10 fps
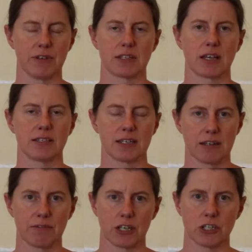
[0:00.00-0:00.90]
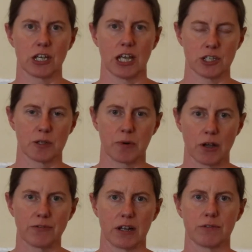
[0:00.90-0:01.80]
It feels like a significant change in the
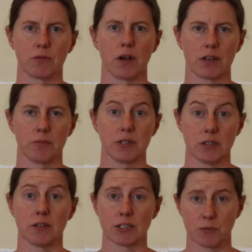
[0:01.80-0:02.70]
profile of the work that we're doing,